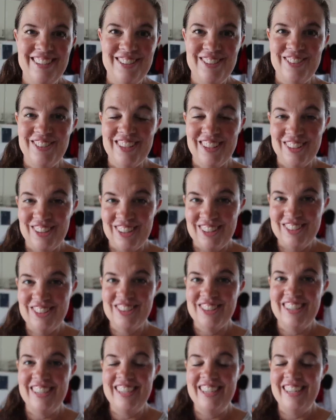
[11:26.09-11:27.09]
do the
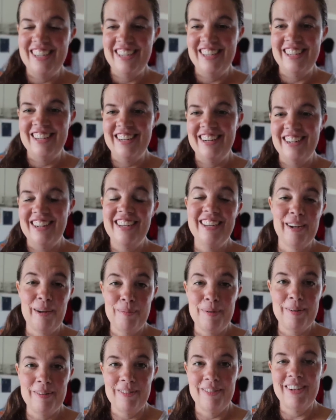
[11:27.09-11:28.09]
laundry in, I
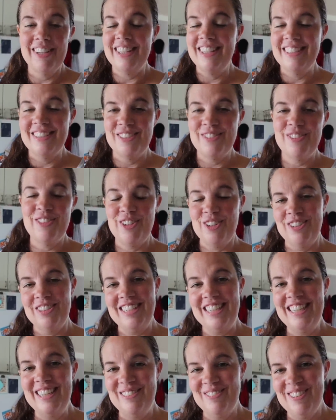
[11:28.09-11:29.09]
mean, it really is
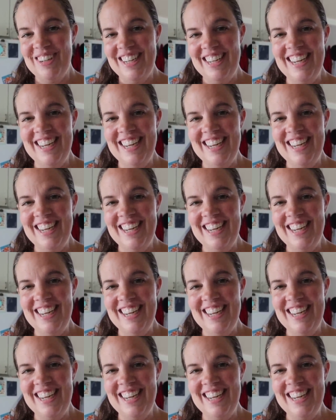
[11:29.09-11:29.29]
13, but